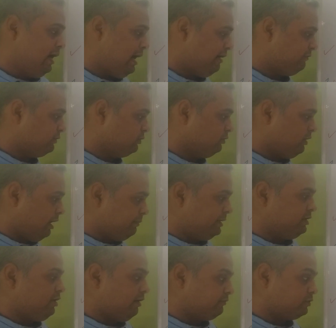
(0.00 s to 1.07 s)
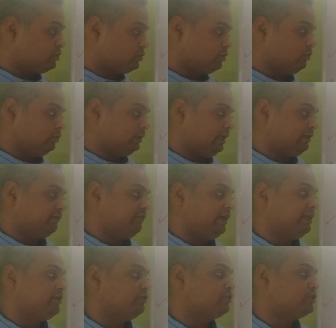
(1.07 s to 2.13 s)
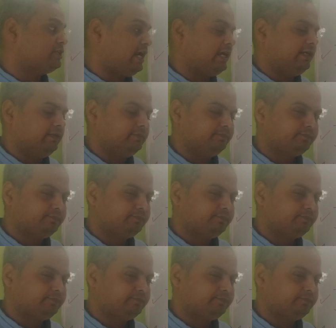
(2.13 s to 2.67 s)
have to show that where you stand.